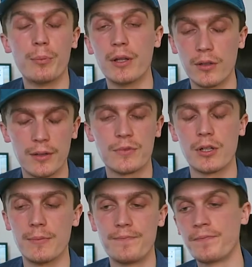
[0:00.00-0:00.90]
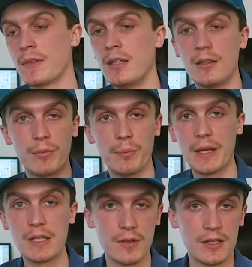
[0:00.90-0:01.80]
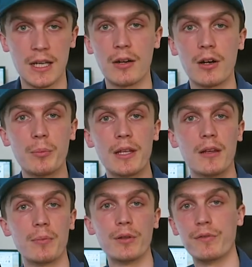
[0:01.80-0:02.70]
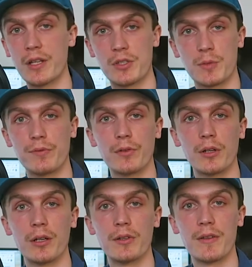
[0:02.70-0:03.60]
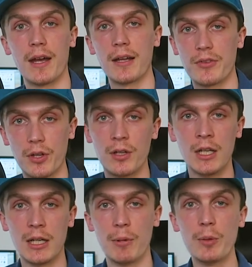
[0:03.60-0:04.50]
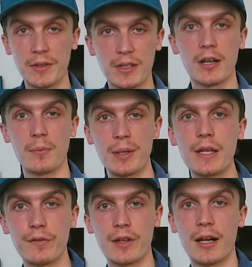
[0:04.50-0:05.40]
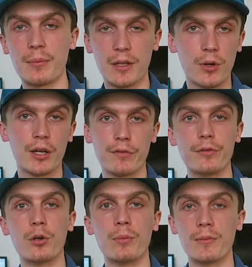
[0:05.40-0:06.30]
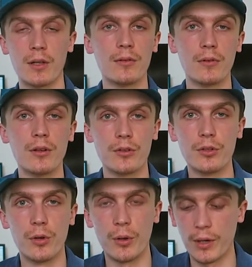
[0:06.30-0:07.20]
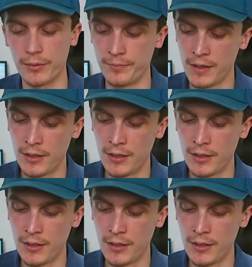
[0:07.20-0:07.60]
I'm in a base phase now. I'll be in a build phase just before I go into that. So I'm hoping to kind of peak for that, be quite good form, and do quite well.